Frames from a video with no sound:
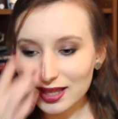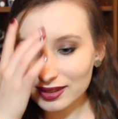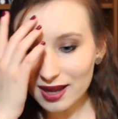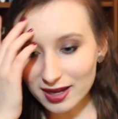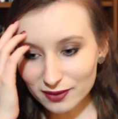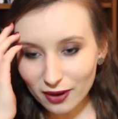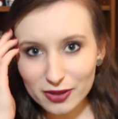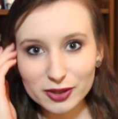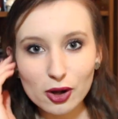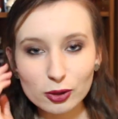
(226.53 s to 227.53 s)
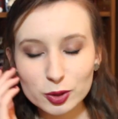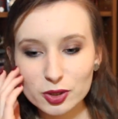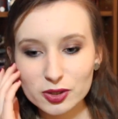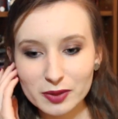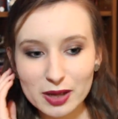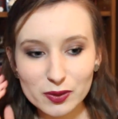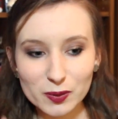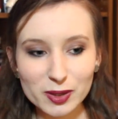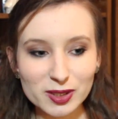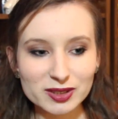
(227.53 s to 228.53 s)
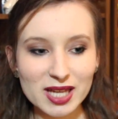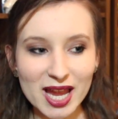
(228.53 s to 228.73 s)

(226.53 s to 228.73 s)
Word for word: a lot of other cultures around the world